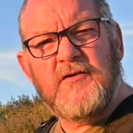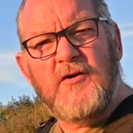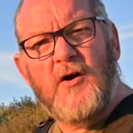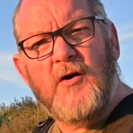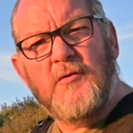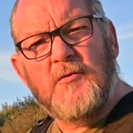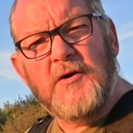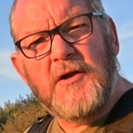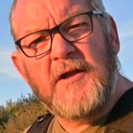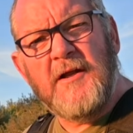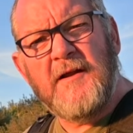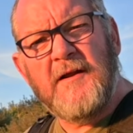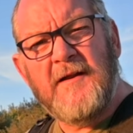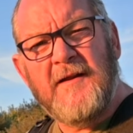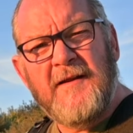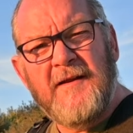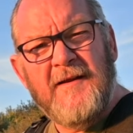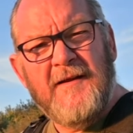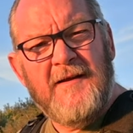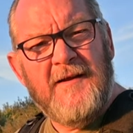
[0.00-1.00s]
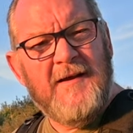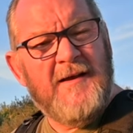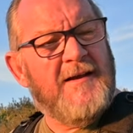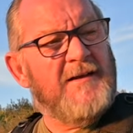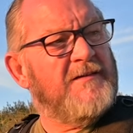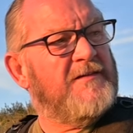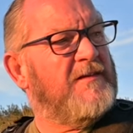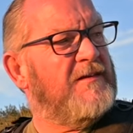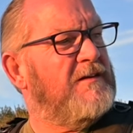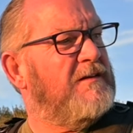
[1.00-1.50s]
gold,
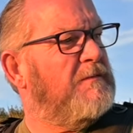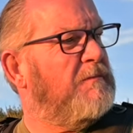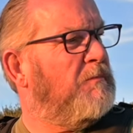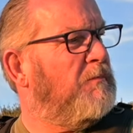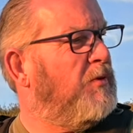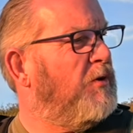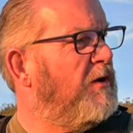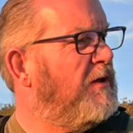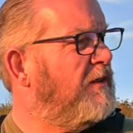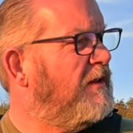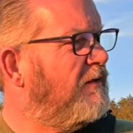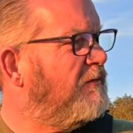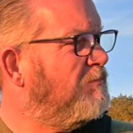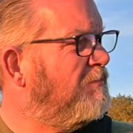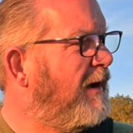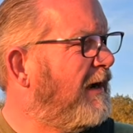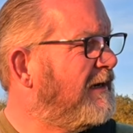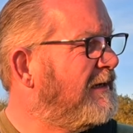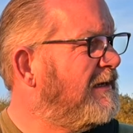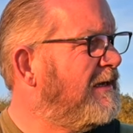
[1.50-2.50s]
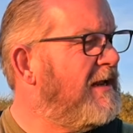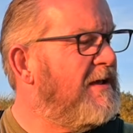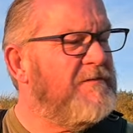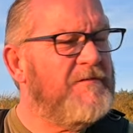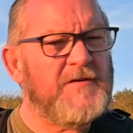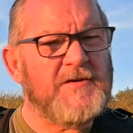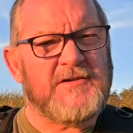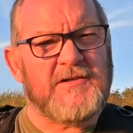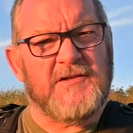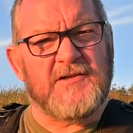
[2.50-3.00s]
is putting this
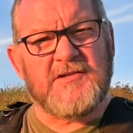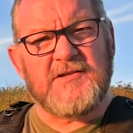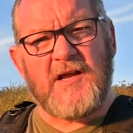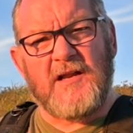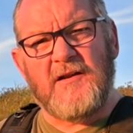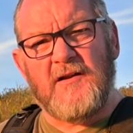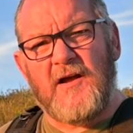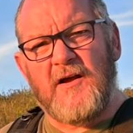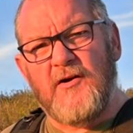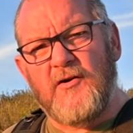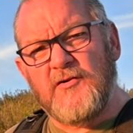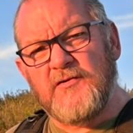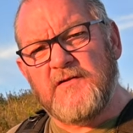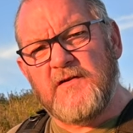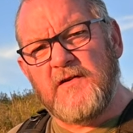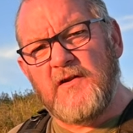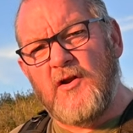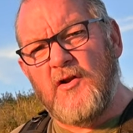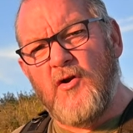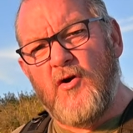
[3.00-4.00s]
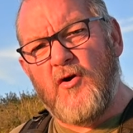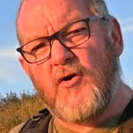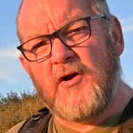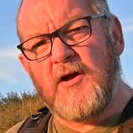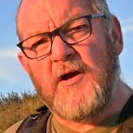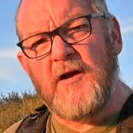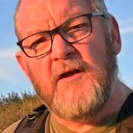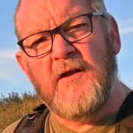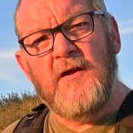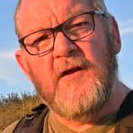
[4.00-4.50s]
magnificent sunlight onto the
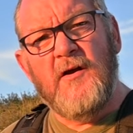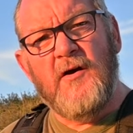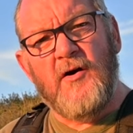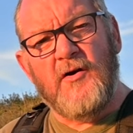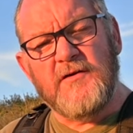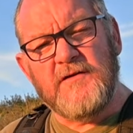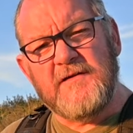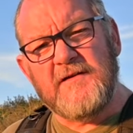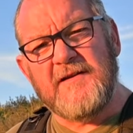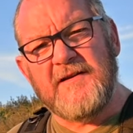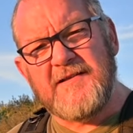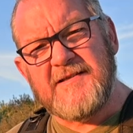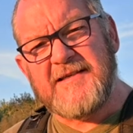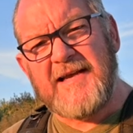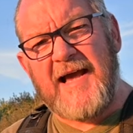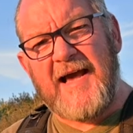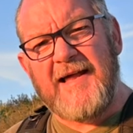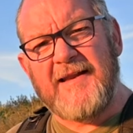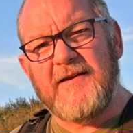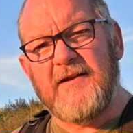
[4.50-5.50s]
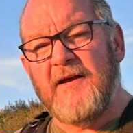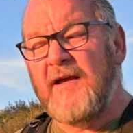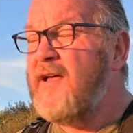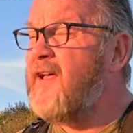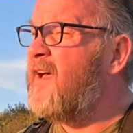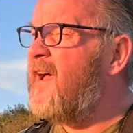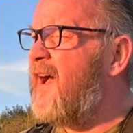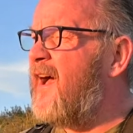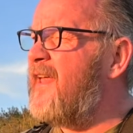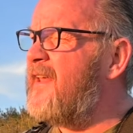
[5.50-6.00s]
log, onto the sand,
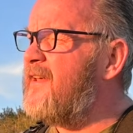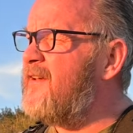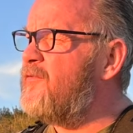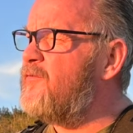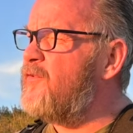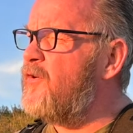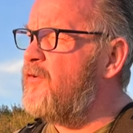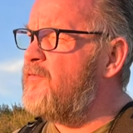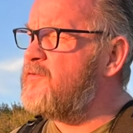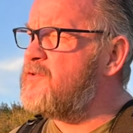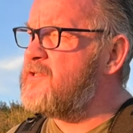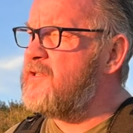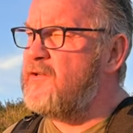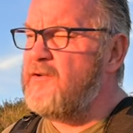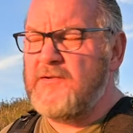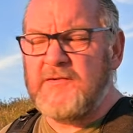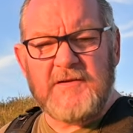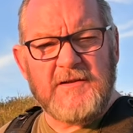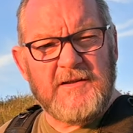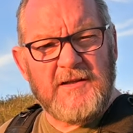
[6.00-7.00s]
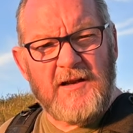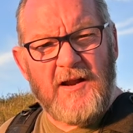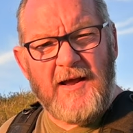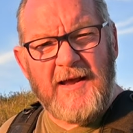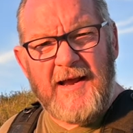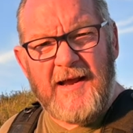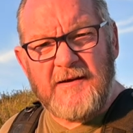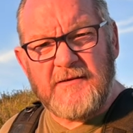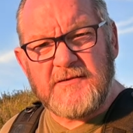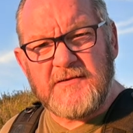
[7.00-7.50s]
and obviously onto the
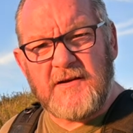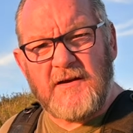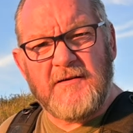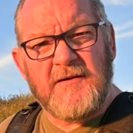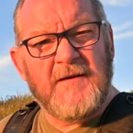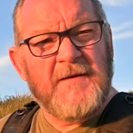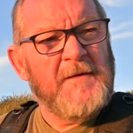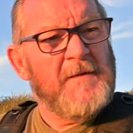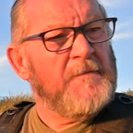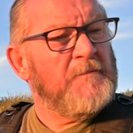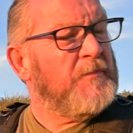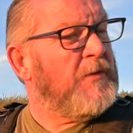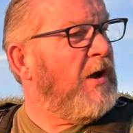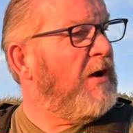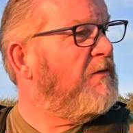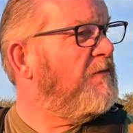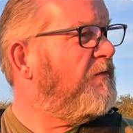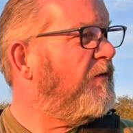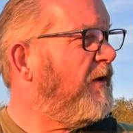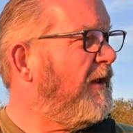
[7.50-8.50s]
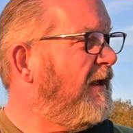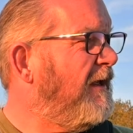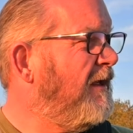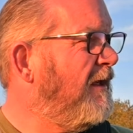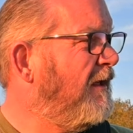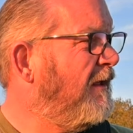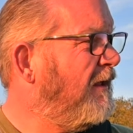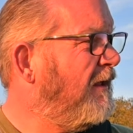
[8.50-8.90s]
lighthouse. So hopefully